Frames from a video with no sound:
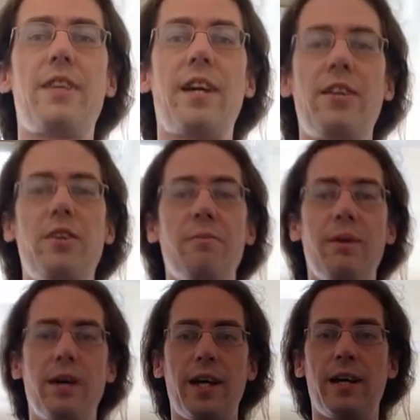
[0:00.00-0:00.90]
Now you can
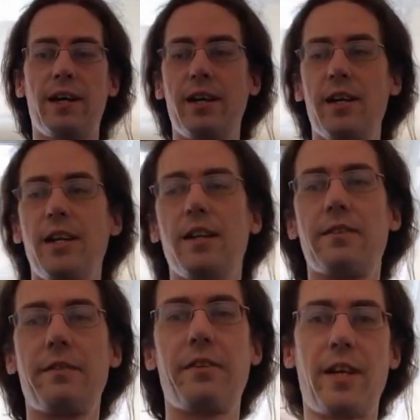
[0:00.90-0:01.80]
buy
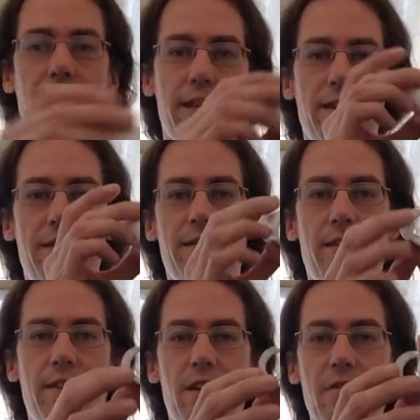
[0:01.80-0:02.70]
something like this,
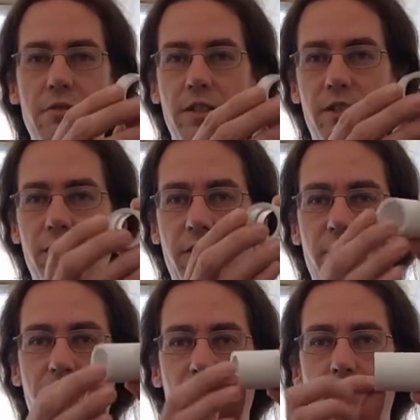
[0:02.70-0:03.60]
which is just a
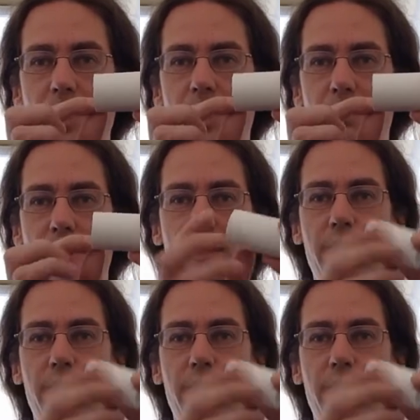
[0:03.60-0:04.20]
small linking piece.